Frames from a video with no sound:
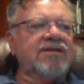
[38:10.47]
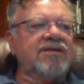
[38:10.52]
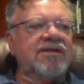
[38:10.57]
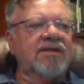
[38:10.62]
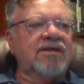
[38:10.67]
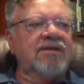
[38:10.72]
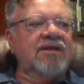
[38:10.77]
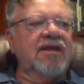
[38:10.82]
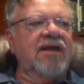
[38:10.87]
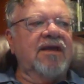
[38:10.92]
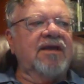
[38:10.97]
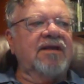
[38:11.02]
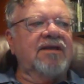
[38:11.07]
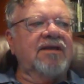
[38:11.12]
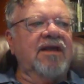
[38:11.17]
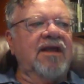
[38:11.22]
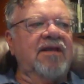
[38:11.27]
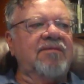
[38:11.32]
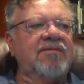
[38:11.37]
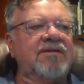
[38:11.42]
Sunday
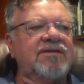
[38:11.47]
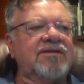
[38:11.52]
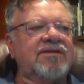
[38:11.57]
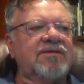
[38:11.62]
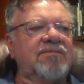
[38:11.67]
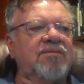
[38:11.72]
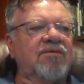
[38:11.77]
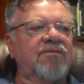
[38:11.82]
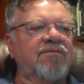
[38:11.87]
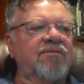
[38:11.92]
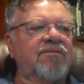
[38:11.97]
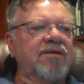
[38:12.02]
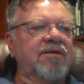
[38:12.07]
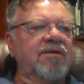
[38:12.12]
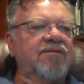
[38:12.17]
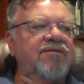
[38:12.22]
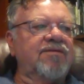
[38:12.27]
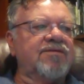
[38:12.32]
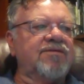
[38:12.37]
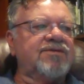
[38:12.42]
and Amy Semple
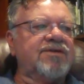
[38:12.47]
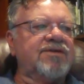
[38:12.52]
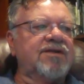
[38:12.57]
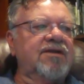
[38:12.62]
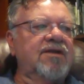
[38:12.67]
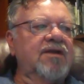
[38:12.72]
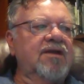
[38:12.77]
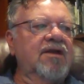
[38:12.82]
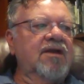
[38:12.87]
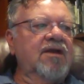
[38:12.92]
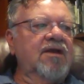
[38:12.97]
McPherson,